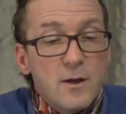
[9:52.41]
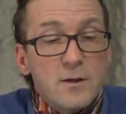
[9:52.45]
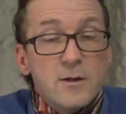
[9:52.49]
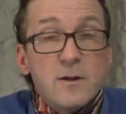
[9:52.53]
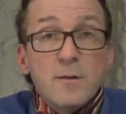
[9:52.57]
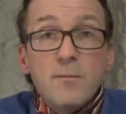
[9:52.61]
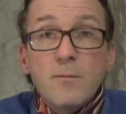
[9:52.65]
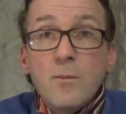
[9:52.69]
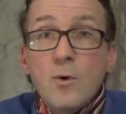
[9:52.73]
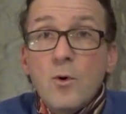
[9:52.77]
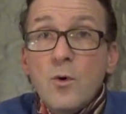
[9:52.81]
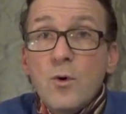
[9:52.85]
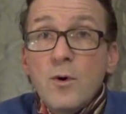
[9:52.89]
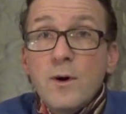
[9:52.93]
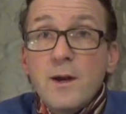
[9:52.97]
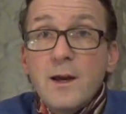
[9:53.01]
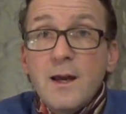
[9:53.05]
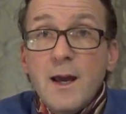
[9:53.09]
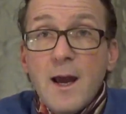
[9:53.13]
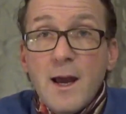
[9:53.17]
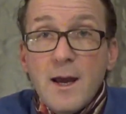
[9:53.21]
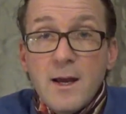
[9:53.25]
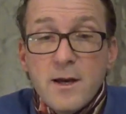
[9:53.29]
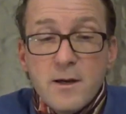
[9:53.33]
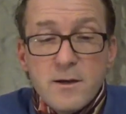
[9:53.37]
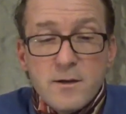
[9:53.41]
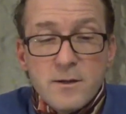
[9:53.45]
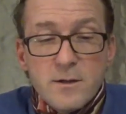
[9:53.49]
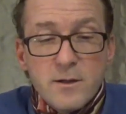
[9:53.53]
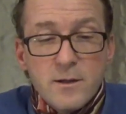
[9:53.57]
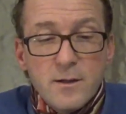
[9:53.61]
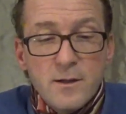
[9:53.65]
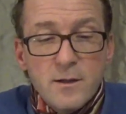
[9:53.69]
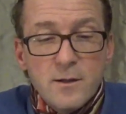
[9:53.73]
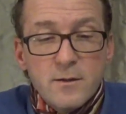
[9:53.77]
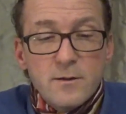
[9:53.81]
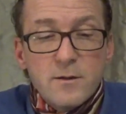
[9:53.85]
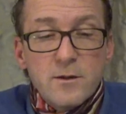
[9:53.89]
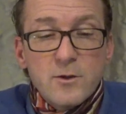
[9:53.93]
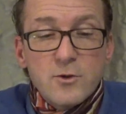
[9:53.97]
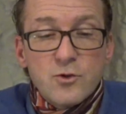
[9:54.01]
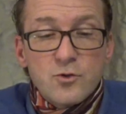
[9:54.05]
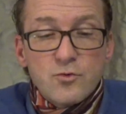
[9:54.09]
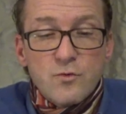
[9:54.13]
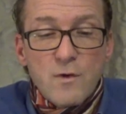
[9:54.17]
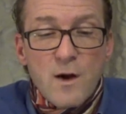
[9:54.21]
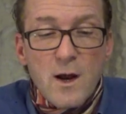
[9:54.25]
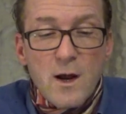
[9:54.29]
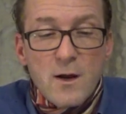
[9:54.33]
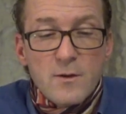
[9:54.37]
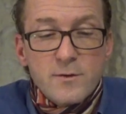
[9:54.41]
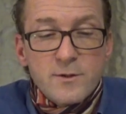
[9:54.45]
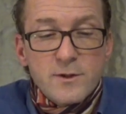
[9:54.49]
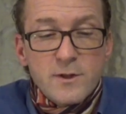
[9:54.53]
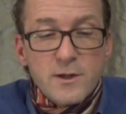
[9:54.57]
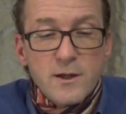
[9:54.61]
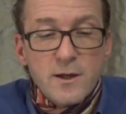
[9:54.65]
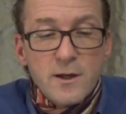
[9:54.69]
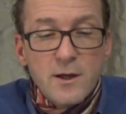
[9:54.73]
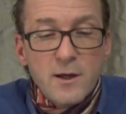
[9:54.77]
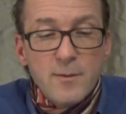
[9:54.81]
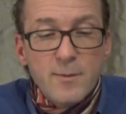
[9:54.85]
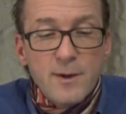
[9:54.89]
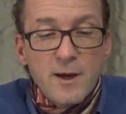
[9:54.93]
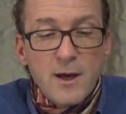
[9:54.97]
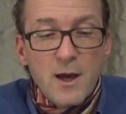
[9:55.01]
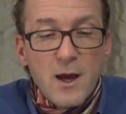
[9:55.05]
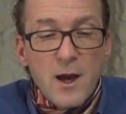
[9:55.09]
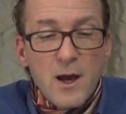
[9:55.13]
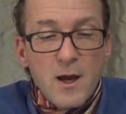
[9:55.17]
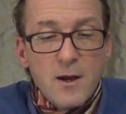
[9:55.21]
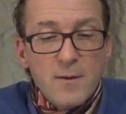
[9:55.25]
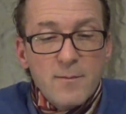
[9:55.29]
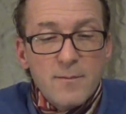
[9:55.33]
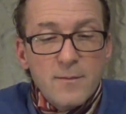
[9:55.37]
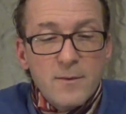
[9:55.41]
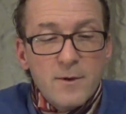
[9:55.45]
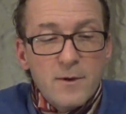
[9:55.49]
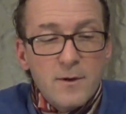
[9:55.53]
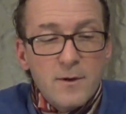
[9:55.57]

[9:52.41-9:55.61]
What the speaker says: The more he ate, the drowsier he became.